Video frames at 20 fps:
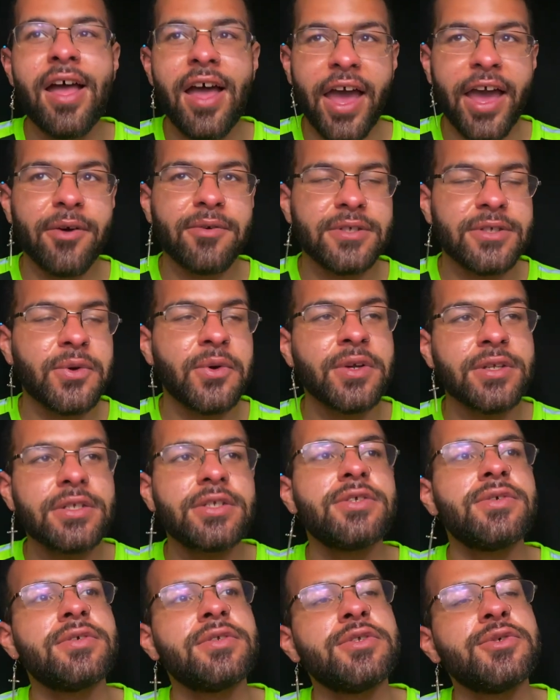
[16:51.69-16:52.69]
i was going to
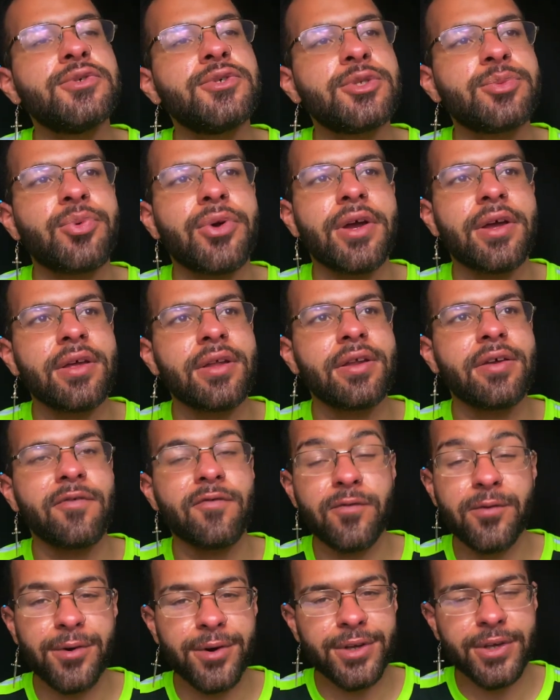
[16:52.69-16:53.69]
do a new spread
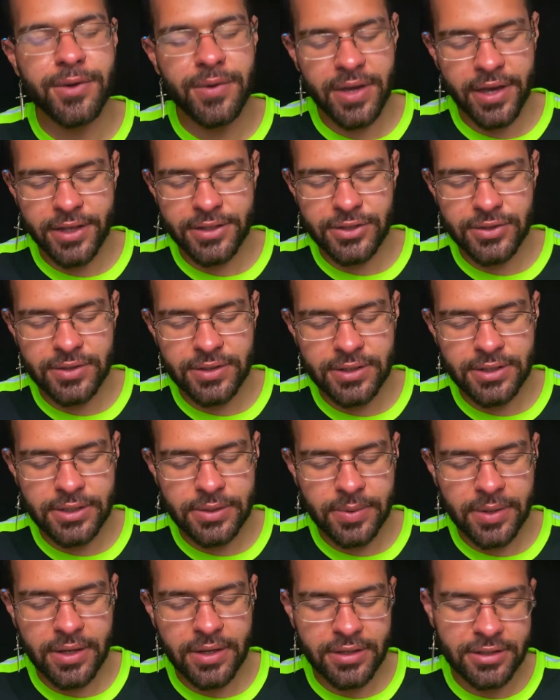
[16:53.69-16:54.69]
for you cancer this
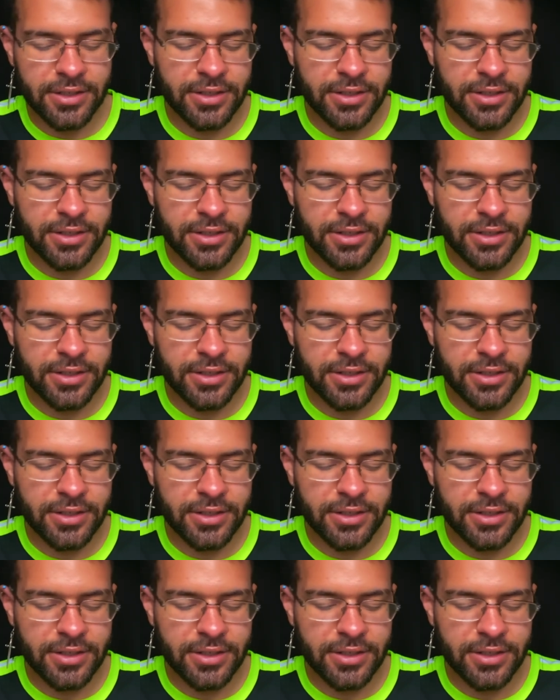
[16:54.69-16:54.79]
week